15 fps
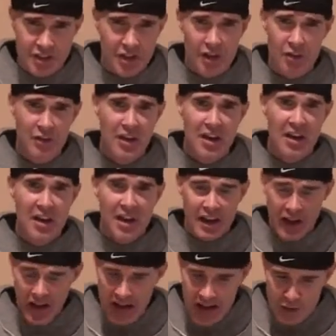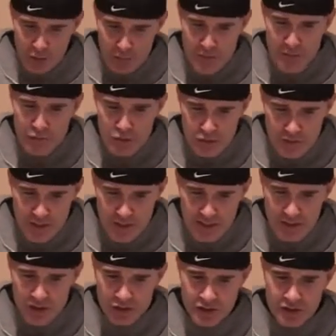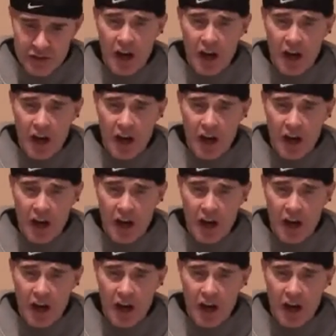So I will be moving